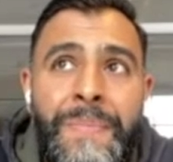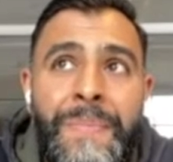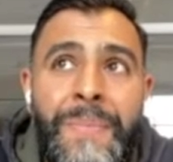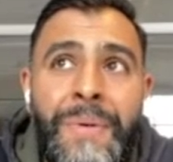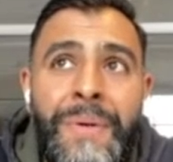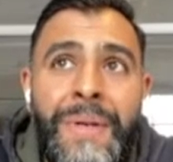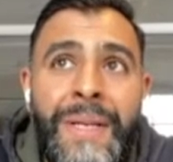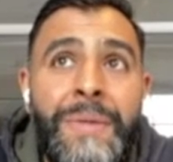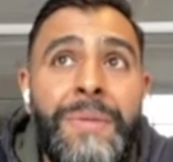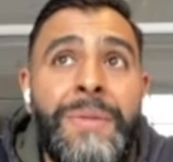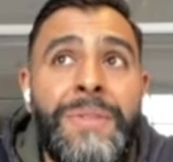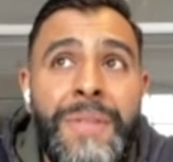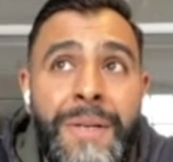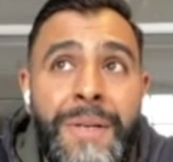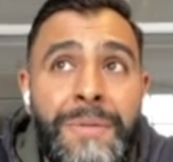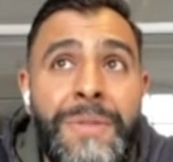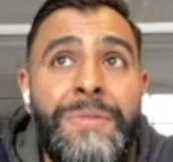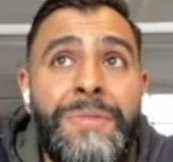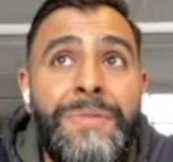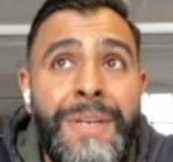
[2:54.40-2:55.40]
but it was
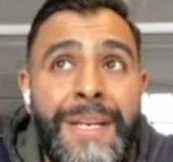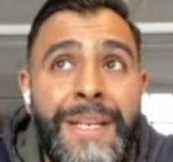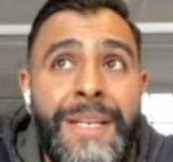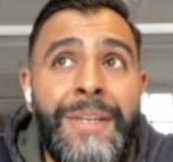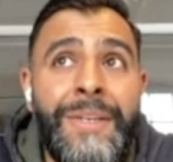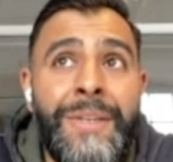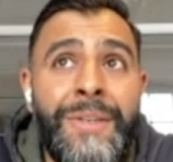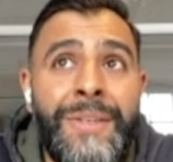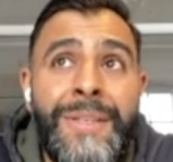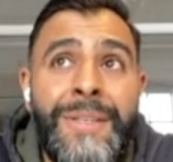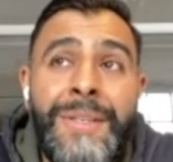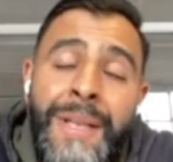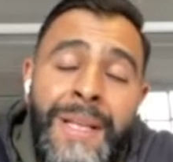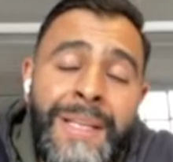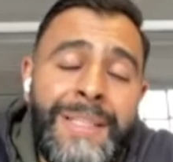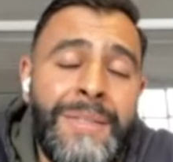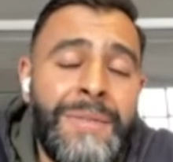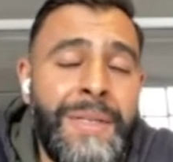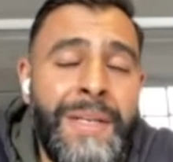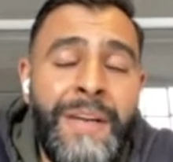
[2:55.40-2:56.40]
really good. Like
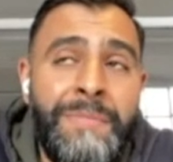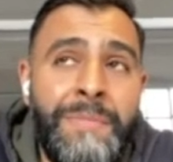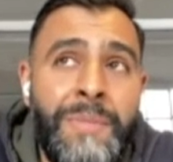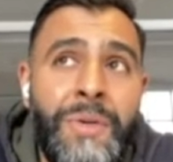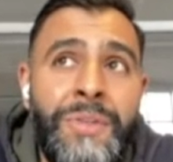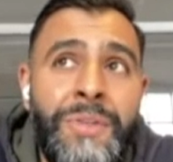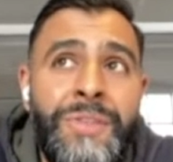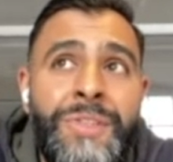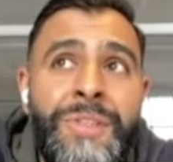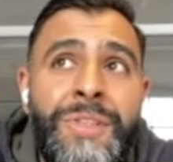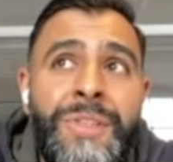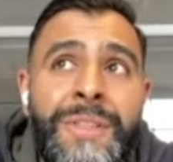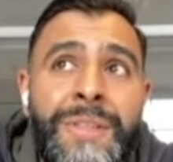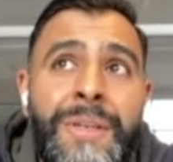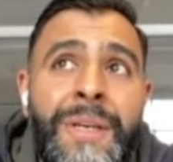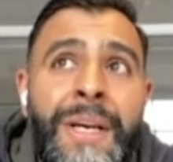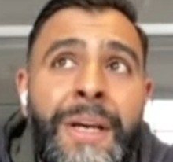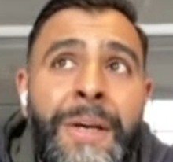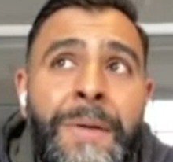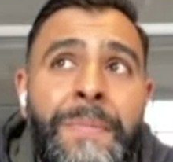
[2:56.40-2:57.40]
I said, it didn't have much,
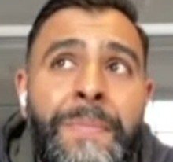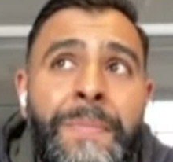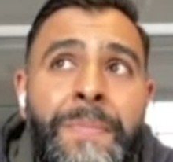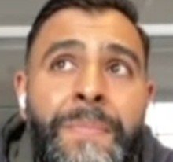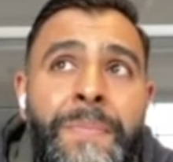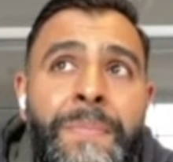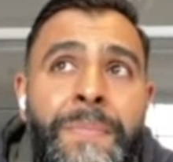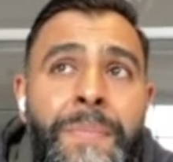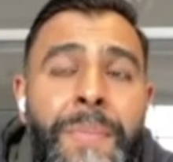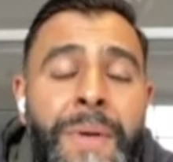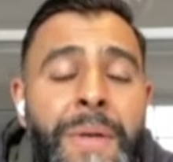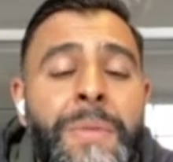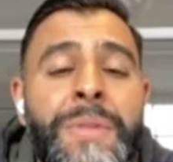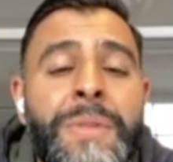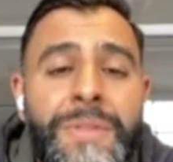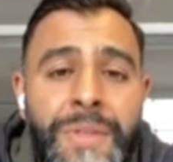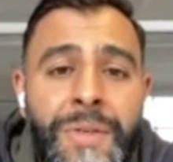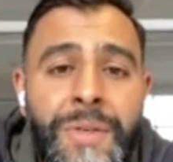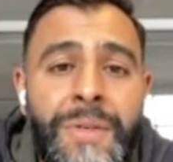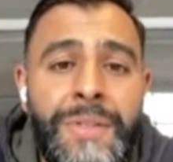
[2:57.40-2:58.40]
but it
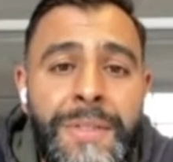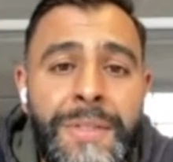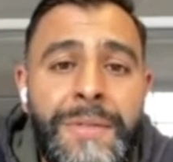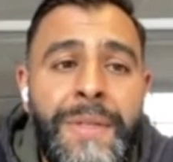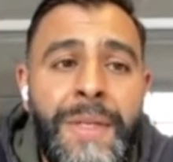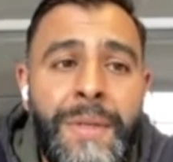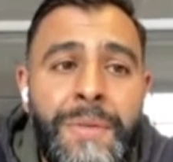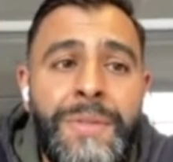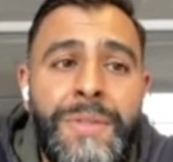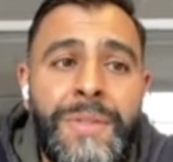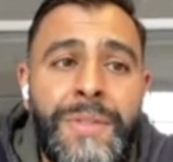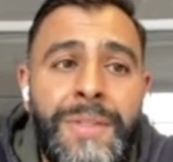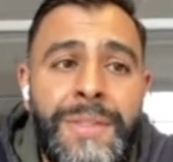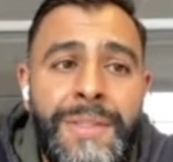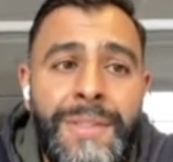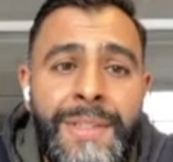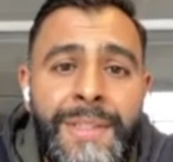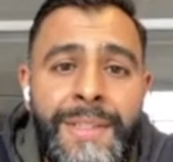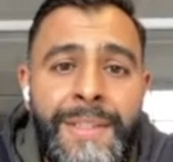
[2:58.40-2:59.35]
was good. It was good.